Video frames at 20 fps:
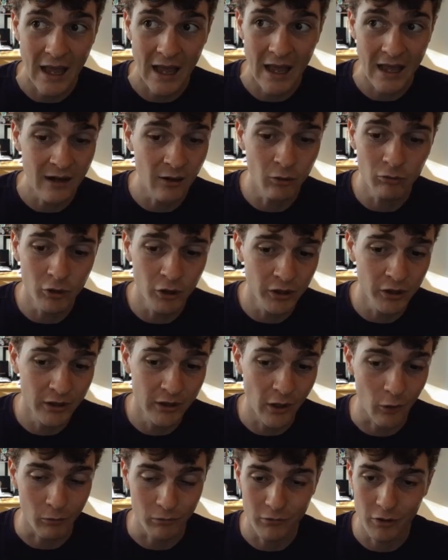I don't really
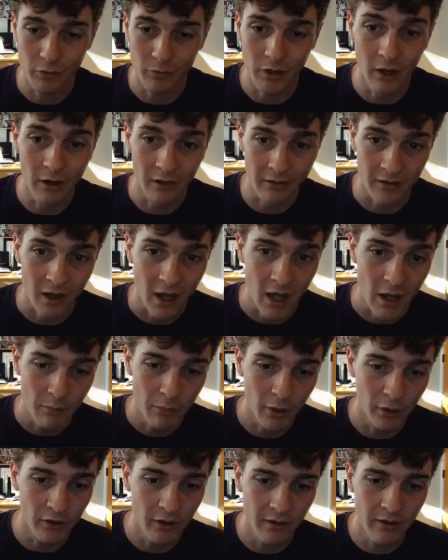know, to be honest.
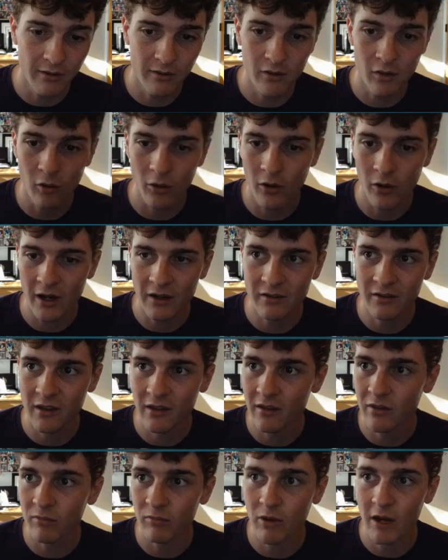But let's collect
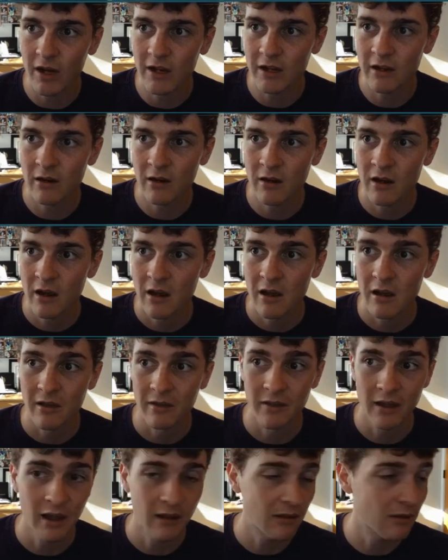this right here.
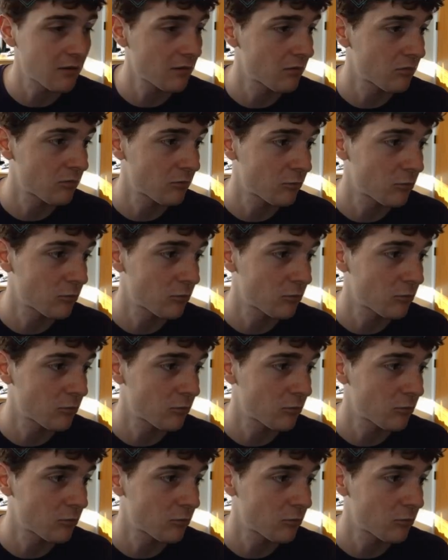That's